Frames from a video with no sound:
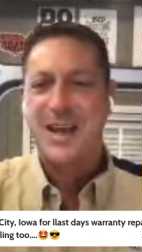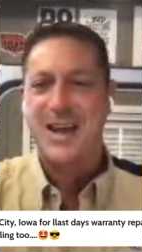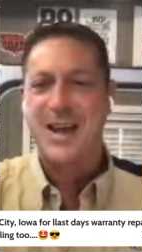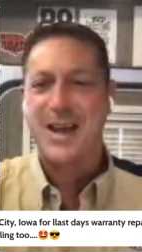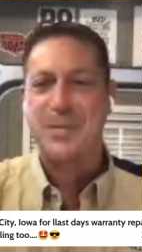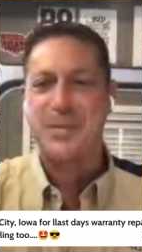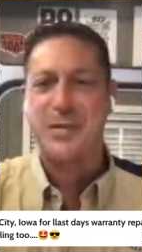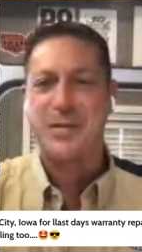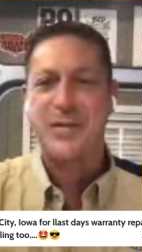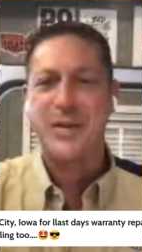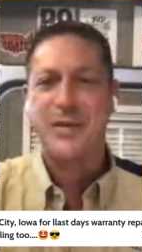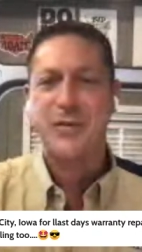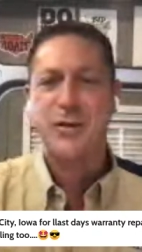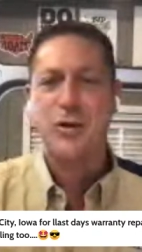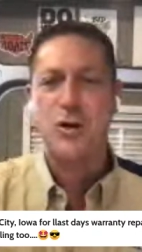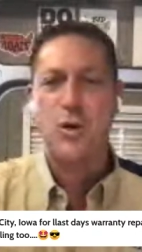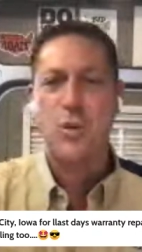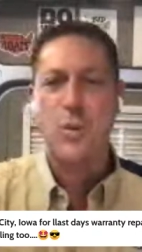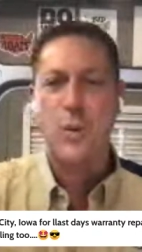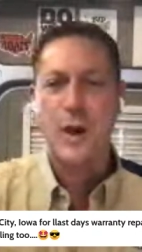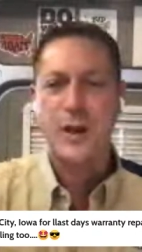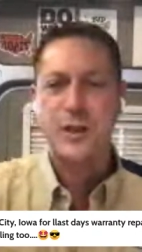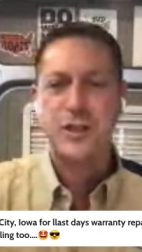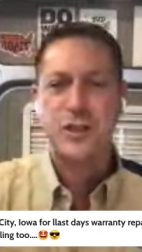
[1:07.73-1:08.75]
Um, if you have a
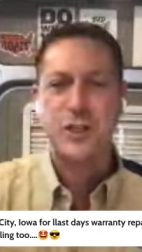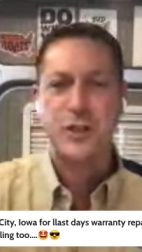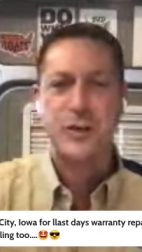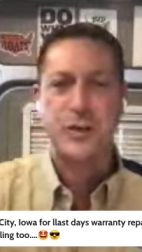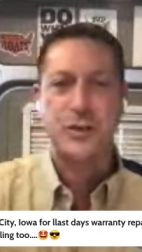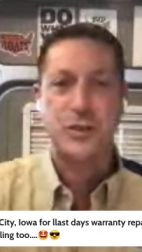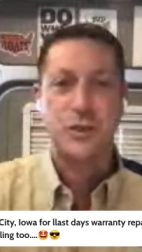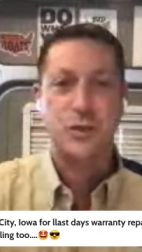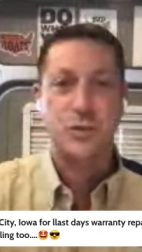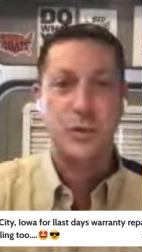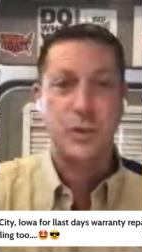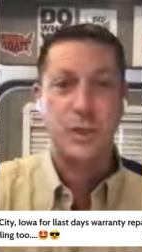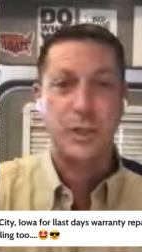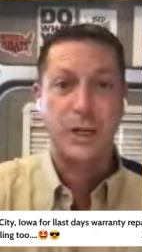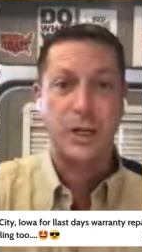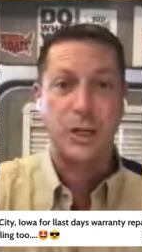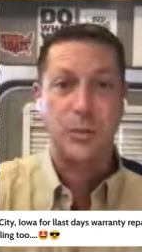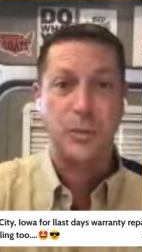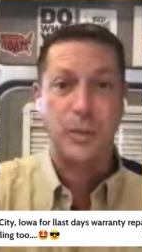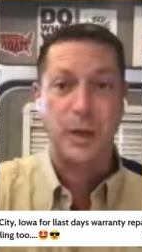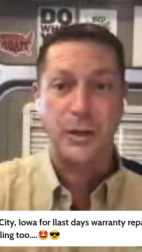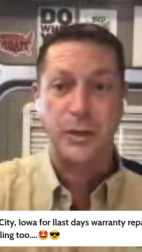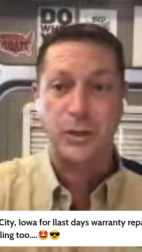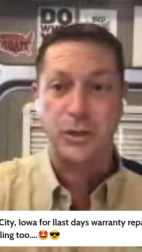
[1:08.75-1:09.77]
question, this is really
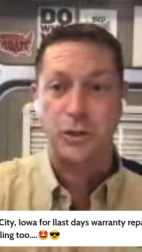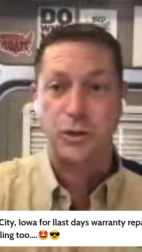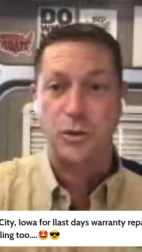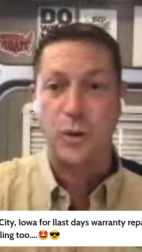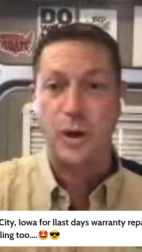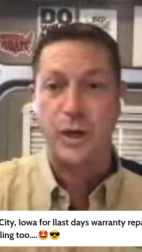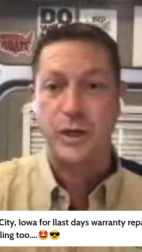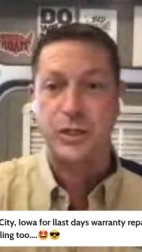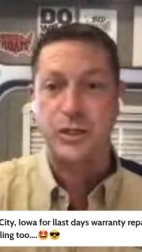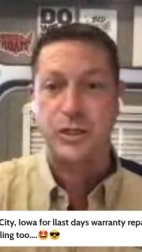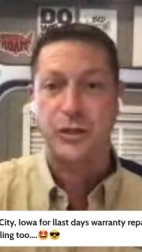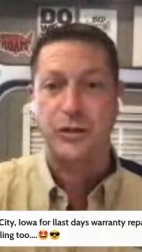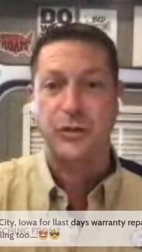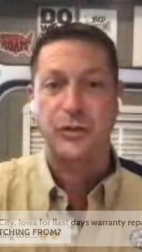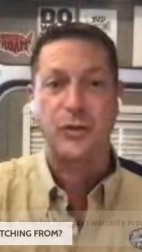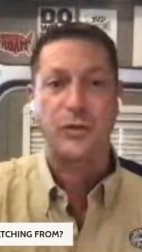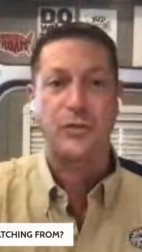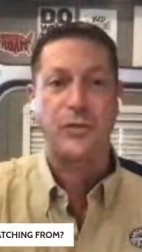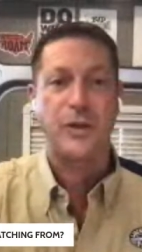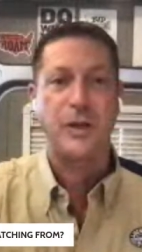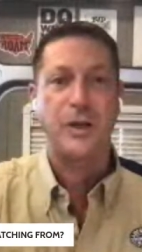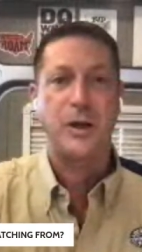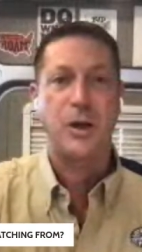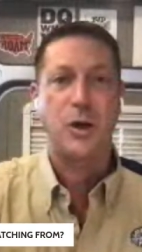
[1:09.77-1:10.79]
all about your question. So
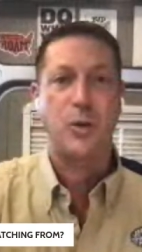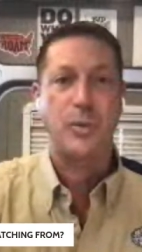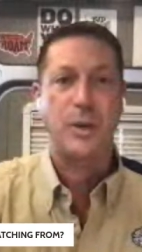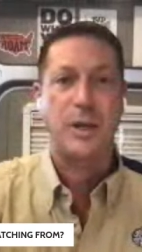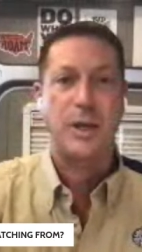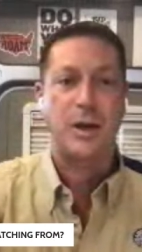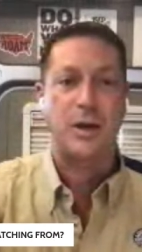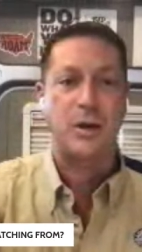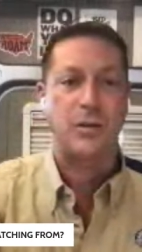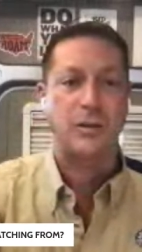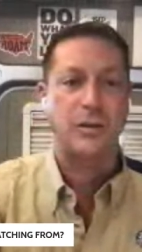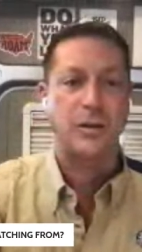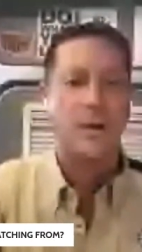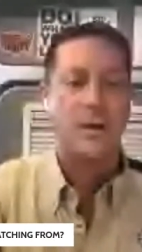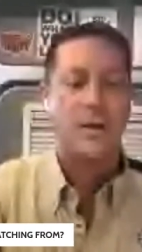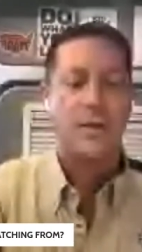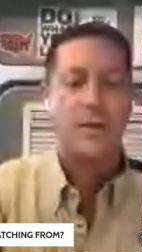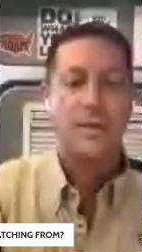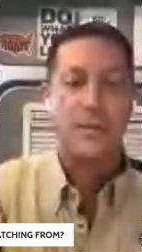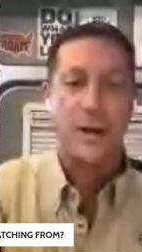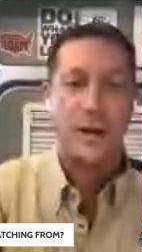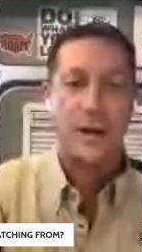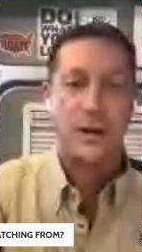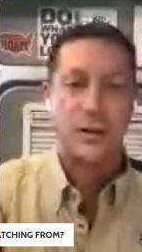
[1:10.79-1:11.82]
if you can help me out,
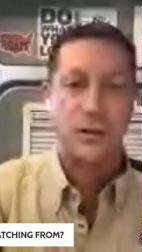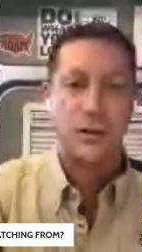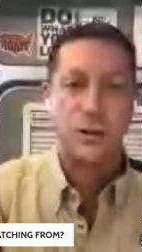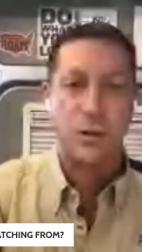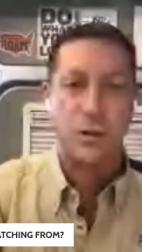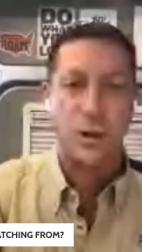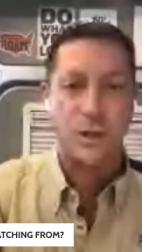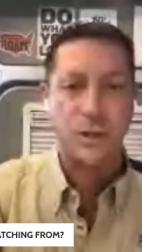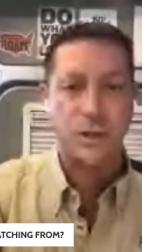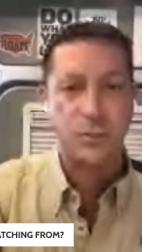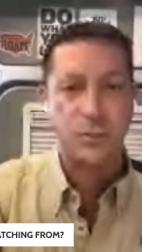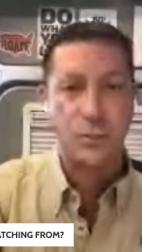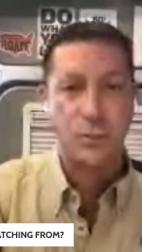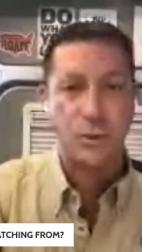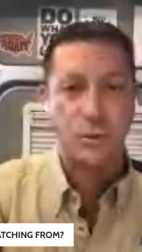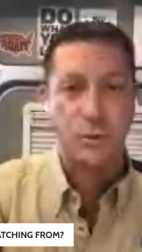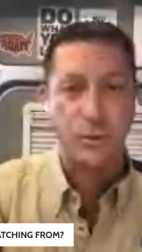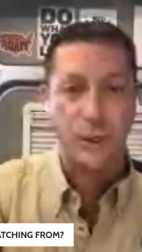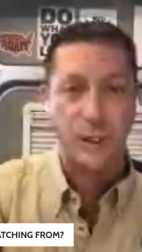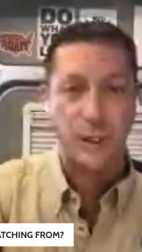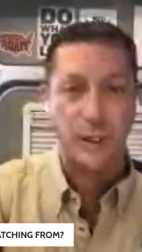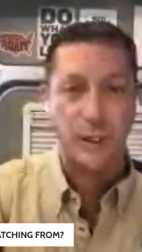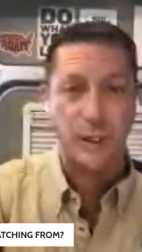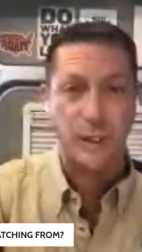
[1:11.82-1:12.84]
find your question more
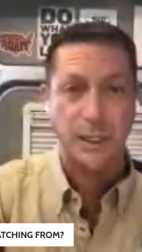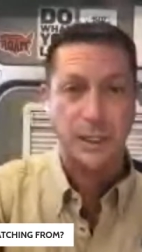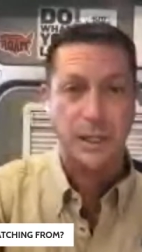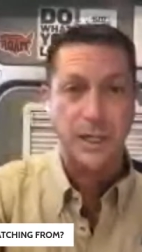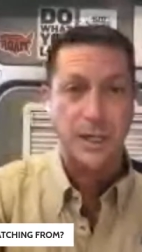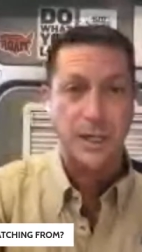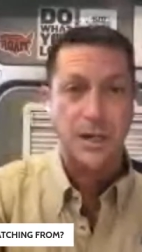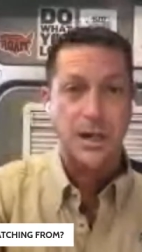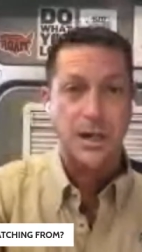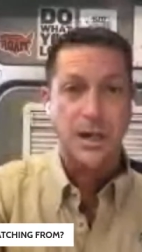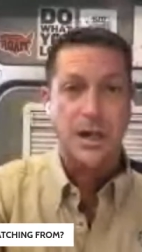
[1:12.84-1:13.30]
readily,